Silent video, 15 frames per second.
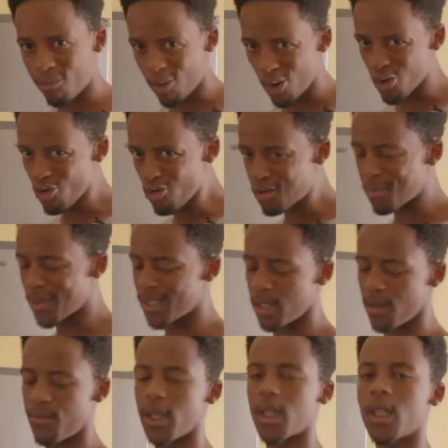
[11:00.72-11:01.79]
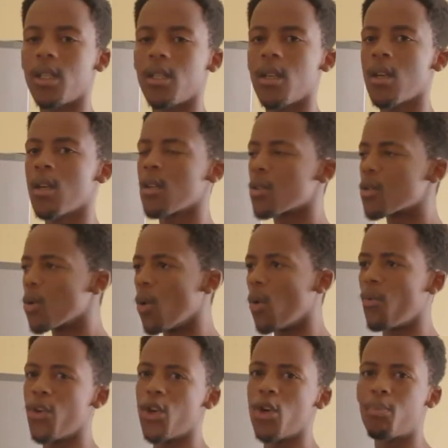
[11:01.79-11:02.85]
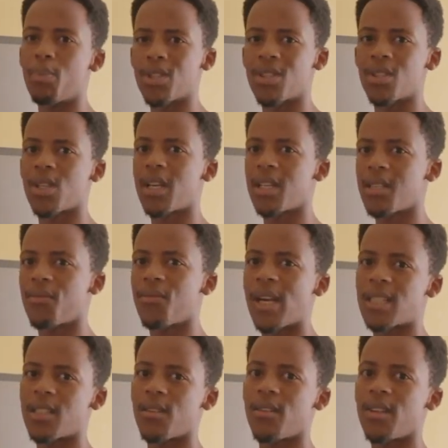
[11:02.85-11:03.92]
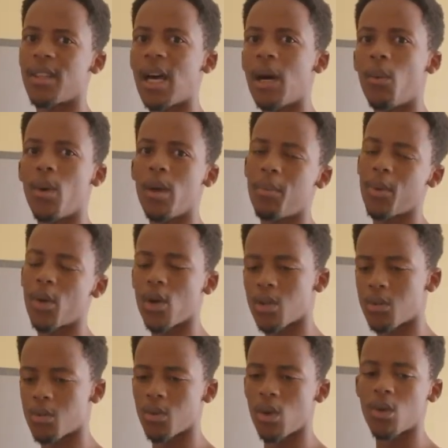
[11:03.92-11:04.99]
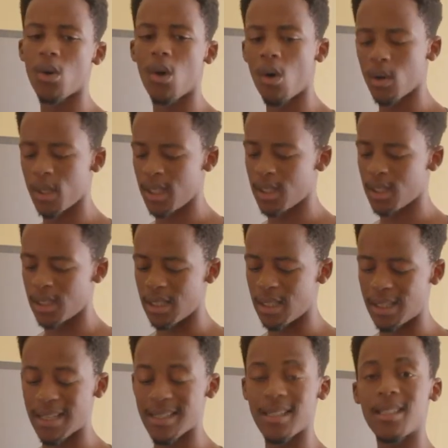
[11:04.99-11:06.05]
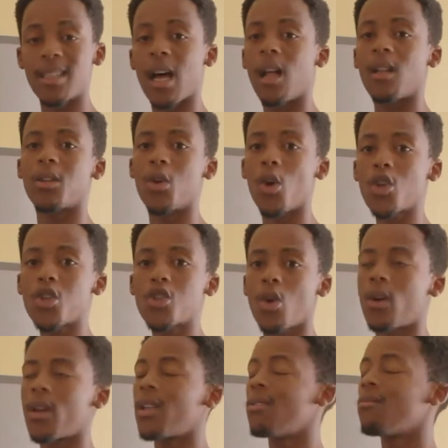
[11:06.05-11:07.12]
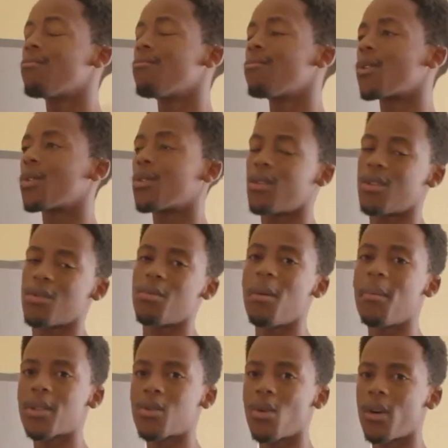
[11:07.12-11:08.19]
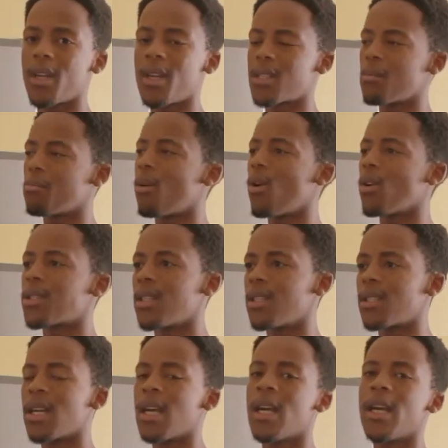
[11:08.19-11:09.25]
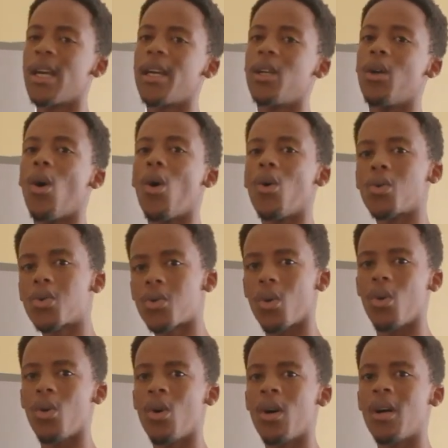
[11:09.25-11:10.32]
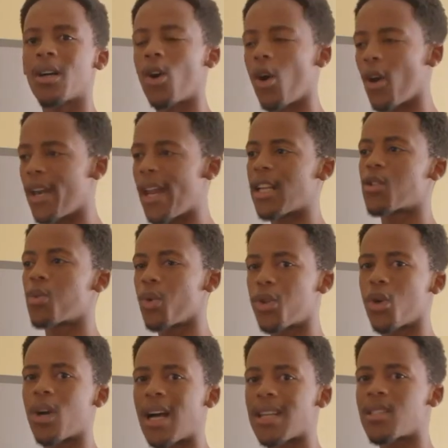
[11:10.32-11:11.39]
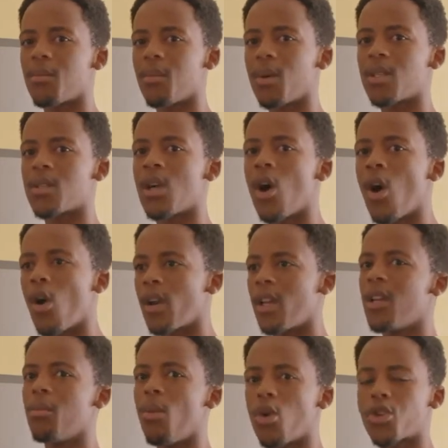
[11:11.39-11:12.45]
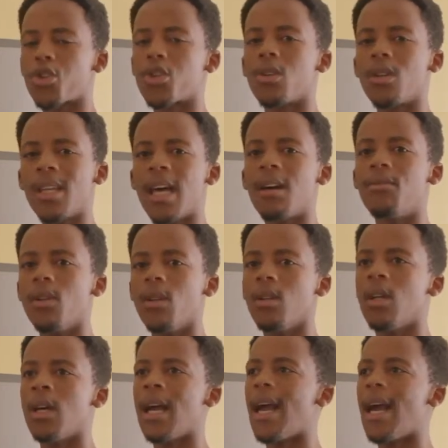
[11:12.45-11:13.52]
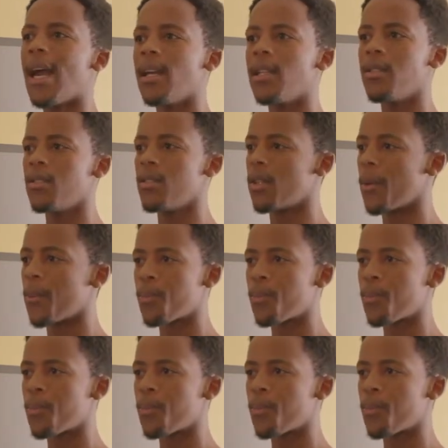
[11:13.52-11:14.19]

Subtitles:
for you specifically. So video business card is effective in that way because not only does it tell your story, because remember story is important, it also connects with your customers on an emotional level. And